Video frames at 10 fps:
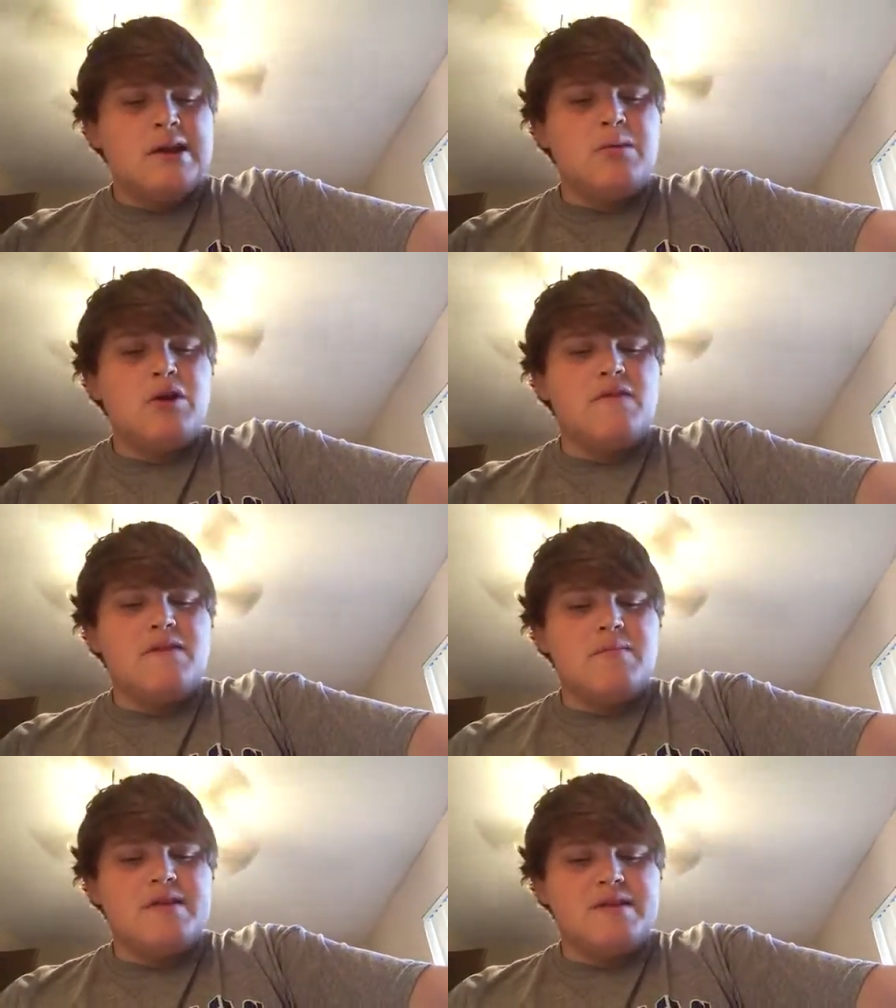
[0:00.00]
Let me know if
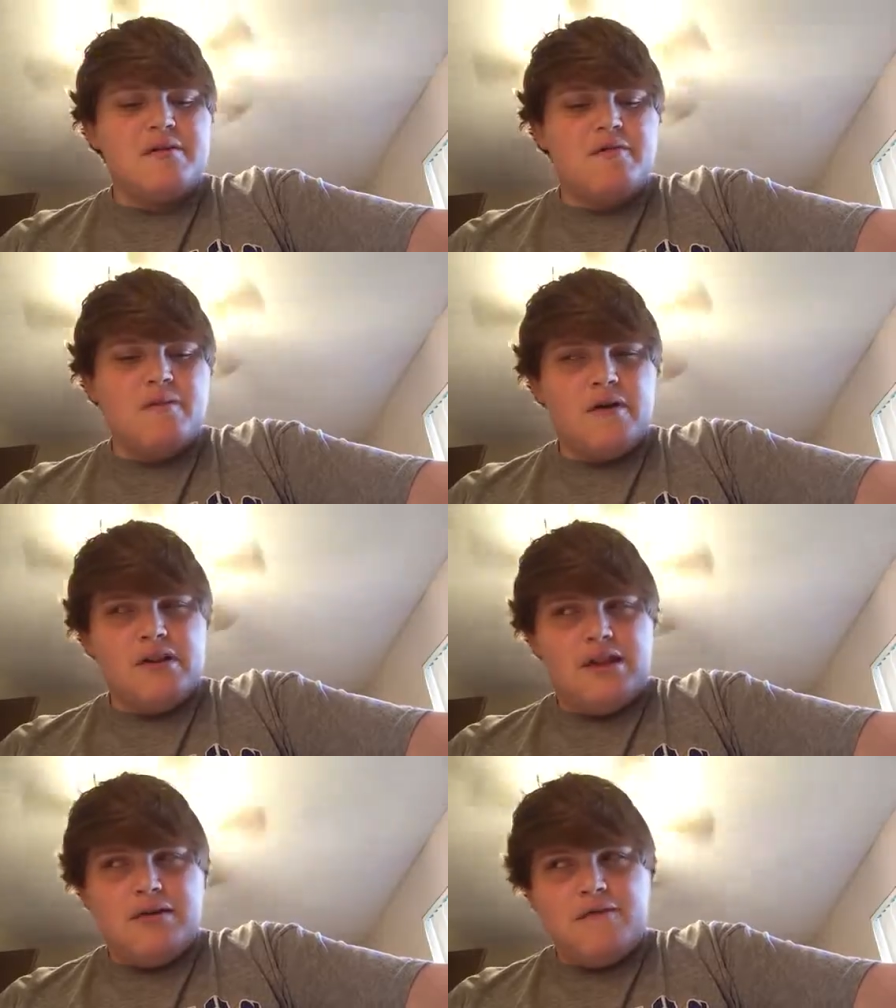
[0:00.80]
I mess um,
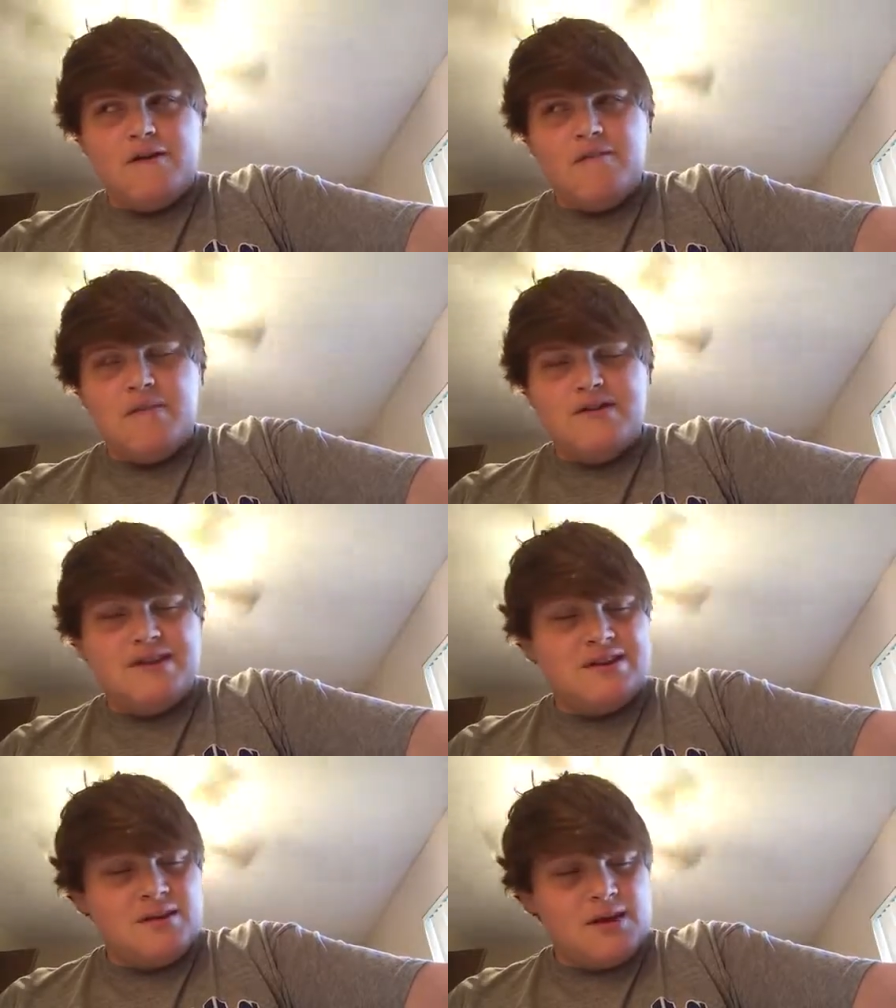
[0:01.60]
if I've messed
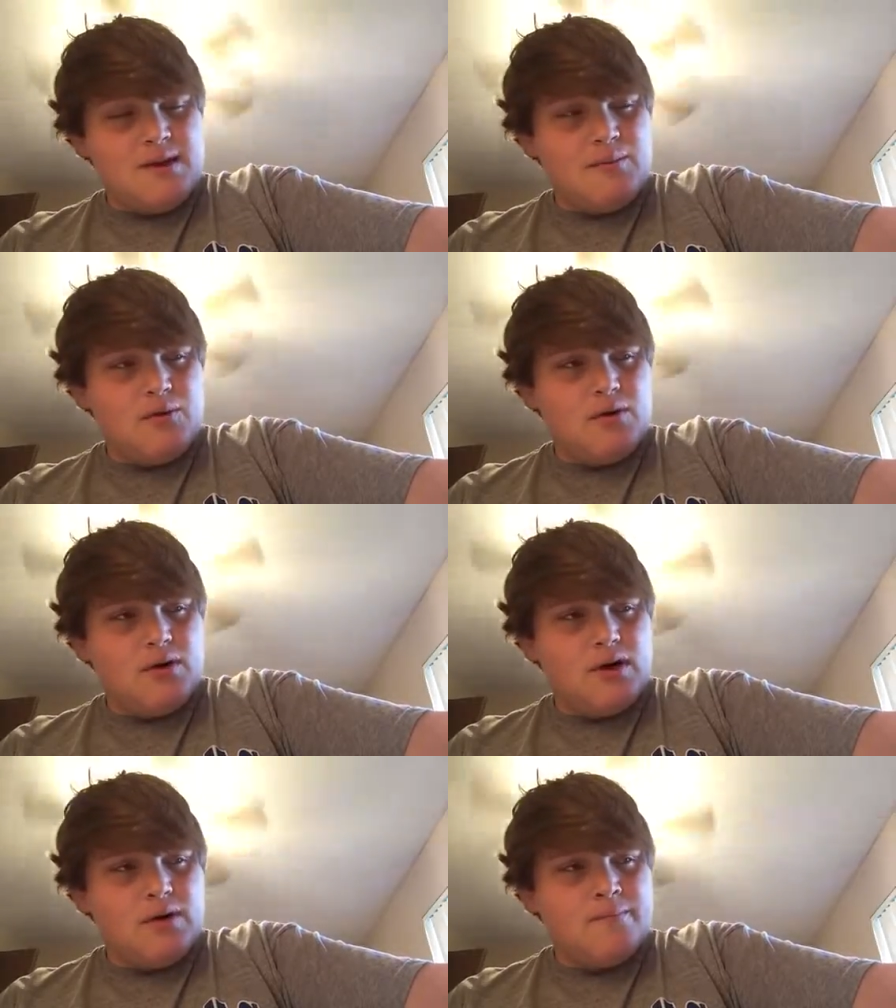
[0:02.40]
anything up
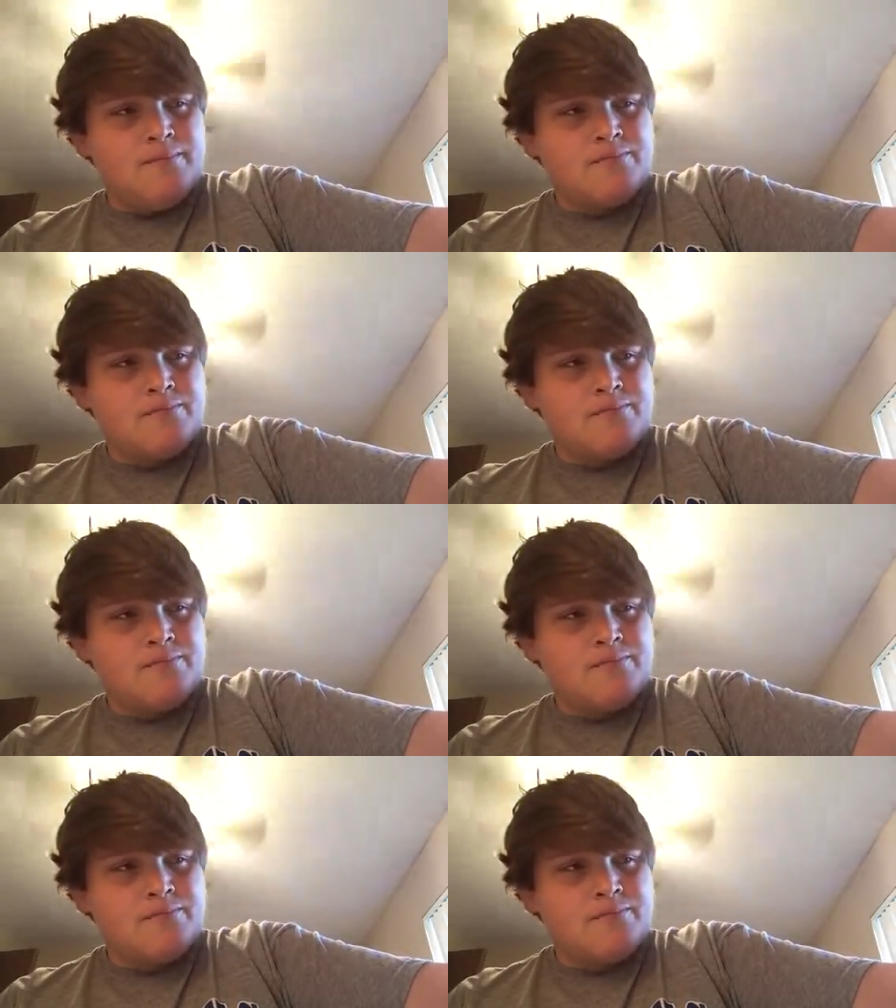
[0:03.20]
or uh,